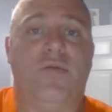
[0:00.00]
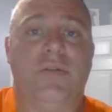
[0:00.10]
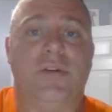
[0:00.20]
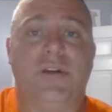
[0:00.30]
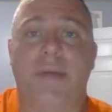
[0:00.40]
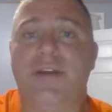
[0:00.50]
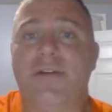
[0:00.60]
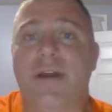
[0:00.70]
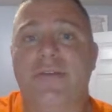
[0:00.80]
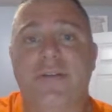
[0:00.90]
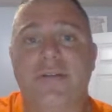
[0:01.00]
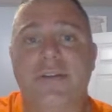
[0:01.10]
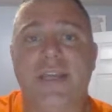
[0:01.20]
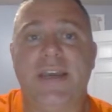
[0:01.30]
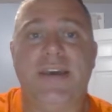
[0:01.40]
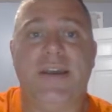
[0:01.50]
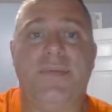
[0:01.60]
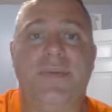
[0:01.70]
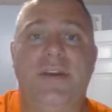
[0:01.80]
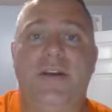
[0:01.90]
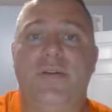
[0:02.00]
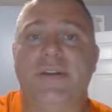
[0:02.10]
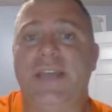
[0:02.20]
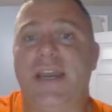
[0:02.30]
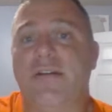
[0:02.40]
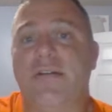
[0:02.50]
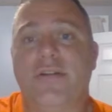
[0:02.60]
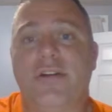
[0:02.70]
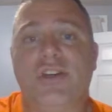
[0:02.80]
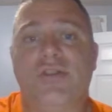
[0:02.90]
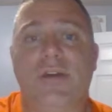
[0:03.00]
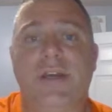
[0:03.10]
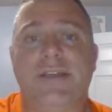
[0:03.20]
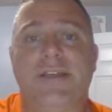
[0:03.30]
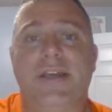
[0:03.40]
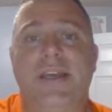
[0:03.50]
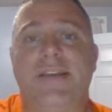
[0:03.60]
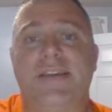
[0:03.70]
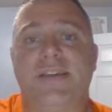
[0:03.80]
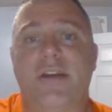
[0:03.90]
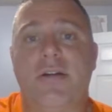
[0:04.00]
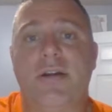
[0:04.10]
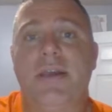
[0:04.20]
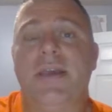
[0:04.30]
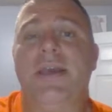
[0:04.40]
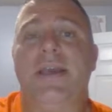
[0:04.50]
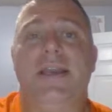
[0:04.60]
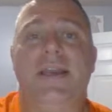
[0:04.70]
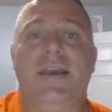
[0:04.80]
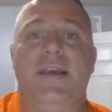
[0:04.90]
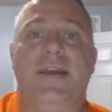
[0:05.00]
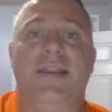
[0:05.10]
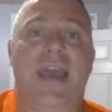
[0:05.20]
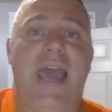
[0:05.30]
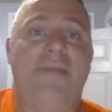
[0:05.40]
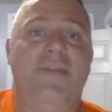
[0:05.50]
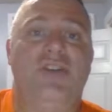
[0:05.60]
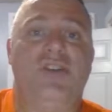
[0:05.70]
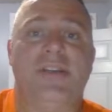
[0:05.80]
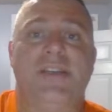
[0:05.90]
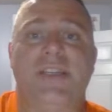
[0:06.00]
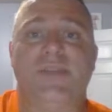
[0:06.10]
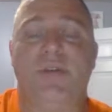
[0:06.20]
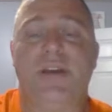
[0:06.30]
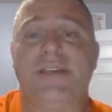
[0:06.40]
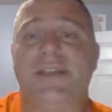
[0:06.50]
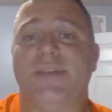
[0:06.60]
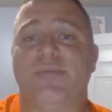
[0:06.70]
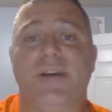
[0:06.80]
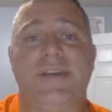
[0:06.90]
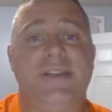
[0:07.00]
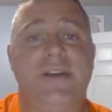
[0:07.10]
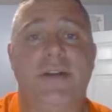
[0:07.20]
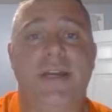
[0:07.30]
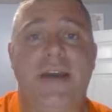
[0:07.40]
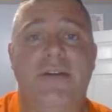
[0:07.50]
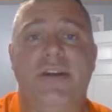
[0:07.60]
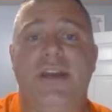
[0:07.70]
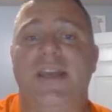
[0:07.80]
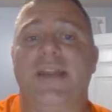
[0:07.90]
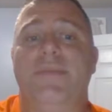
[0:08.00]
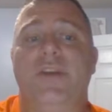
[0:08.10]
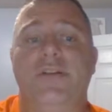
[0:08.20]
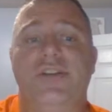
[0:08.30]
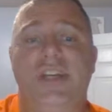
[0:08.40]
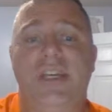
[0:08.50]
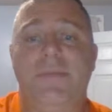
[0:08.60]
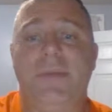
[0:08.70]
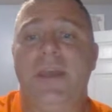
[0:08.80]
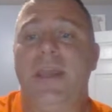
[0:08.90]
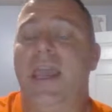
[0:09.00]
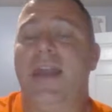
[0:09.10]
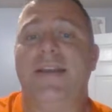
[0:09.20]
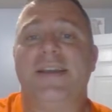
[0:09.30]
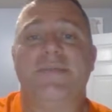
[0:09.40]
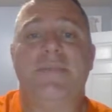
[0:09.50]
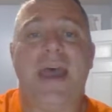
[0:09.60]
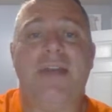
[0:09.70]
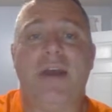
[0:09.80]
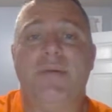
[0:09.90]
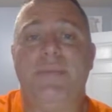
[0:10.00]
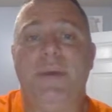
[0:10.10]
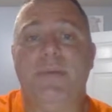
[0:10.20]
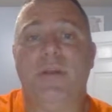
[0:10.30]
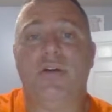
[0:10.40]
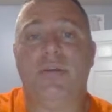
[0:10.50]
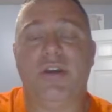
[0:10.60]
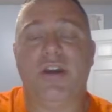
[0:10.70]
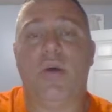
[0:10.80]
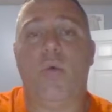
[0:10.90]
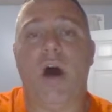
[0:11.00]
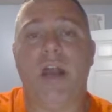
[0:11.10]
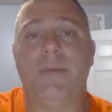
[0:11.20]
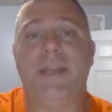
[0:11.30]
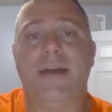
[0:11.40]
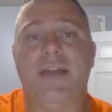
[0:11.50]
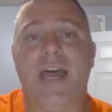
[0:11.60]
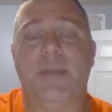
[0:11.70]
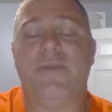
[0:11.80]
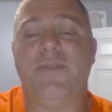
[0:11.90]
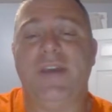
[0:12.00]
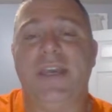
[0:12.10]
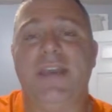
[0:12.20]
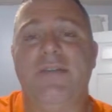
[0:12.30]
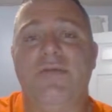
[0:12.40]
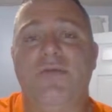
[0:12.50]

coming around Thursday that a second or third string is going to get the start, and they haven't adjusted his pricing because the pricing's already out. You're going to get him dirt cheap, and it doesn't matter how many people own him. You're going to want him in that lineup. If he can get you,